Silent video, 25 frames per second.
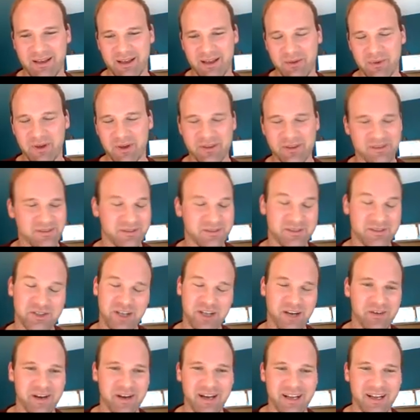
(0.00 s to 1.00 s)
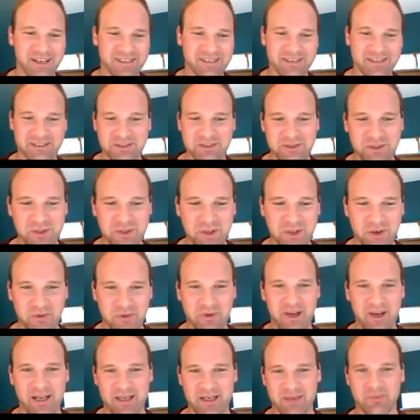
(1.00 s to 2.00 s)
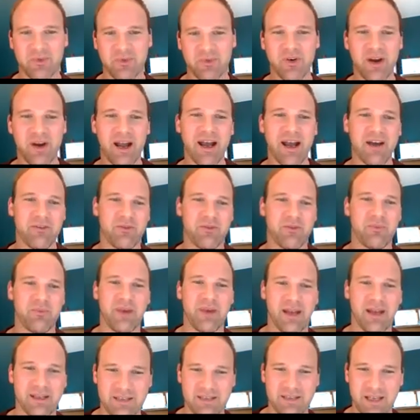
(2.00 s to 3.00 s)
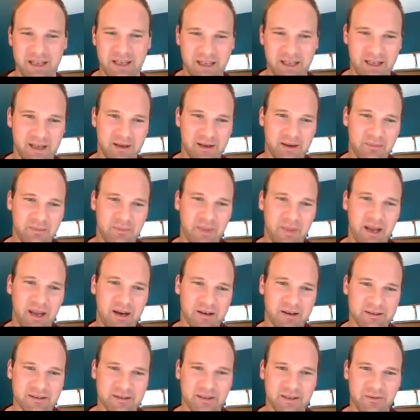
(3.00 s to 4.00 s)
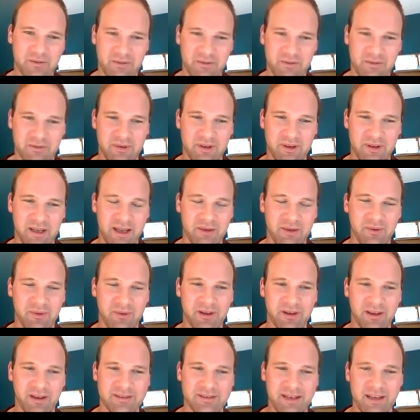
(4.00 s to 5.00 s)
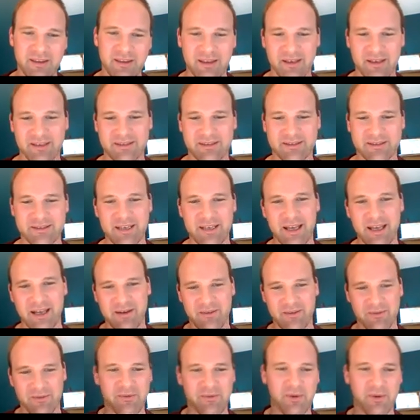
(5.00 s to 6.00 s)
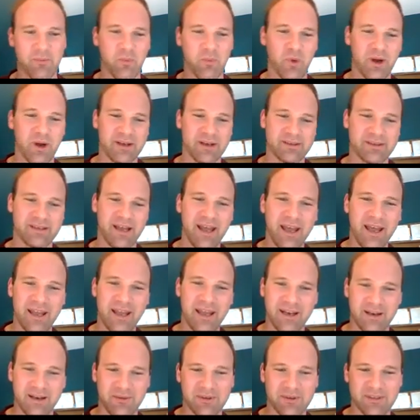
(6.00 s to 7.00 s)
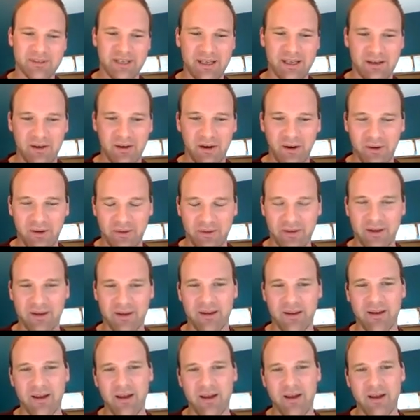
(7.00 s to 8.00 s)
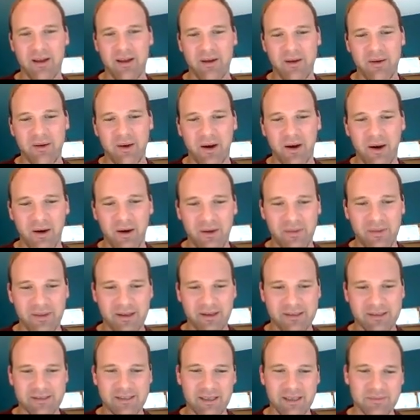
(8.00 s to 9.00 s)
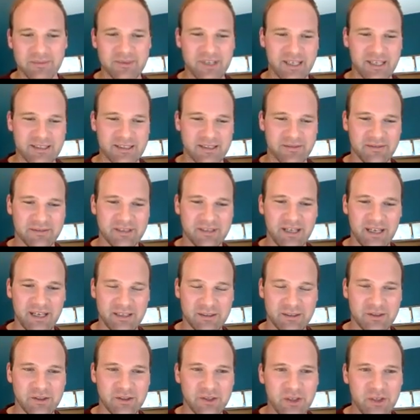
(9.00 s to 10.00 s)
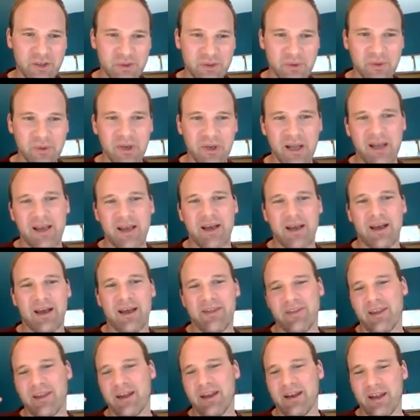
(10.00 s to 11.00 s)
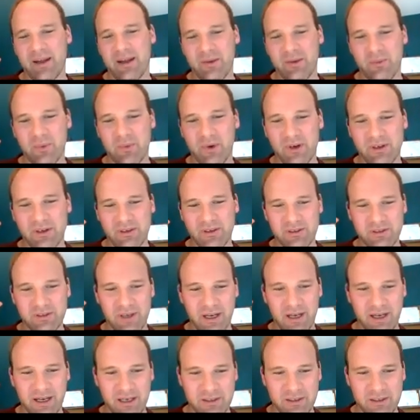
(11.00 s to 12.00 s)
it will generate, I guess, a pseudo random graph by taking pairs of. It will take the set from 1 to n. It will take all the subsets of size 2, and then it will